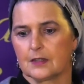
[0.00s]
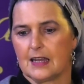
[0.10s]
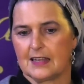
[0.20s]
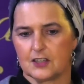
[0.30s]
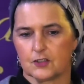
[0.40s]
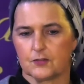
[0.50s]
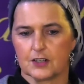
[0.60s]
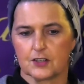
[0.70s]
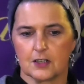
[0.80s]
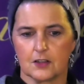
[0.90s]
And this
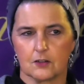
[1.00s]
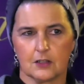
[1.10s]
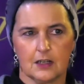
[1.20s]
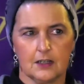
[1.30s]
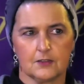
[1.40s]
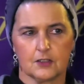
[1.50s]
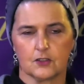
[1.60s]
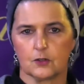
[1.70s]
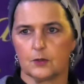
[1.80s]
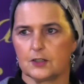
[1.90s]
friction in their lives
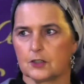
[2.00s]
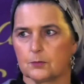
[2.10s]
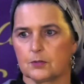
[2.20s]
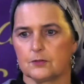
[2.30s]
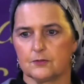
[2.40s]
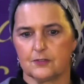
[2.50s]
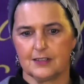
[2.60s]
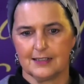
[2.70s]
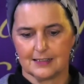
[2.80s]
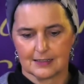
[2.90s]
is going to
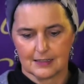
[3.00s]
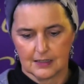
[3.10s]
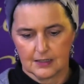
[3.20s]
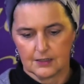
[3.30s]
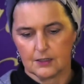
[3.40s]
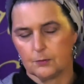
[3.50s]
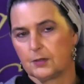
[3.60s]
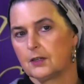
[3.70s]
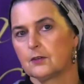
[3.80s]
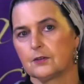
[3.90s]
prevent the
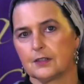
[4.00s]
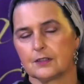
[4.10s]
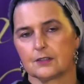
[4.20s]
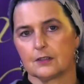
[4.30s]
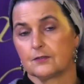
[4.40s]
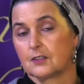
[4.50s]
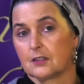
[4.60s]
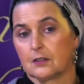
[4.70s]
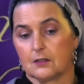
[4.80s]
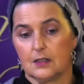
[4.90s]
appearance of
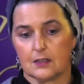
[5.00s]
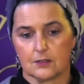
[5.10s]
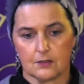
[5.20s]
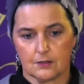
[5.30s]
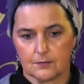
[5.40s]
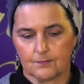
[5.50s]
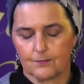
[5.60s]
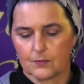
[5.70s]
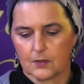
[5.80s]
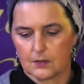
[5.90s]
tzarat.
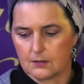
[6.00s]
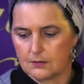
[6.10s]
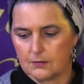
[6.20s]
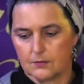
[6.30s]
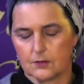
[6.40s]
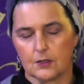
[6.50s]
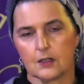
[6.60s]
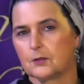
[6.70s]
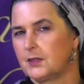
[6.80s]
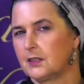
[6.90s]
They're not
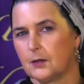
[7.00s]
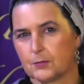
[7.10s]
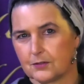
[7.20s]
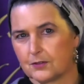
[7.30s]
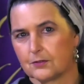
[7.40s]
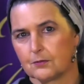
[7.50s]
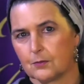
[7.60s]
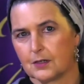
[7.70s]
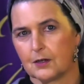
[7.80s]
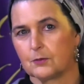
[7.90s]
going to be lepers
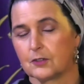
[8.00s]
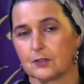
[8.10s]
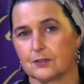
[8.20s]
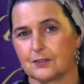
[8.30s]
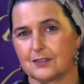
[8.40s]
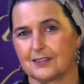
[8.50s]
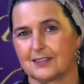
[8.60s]
when I return.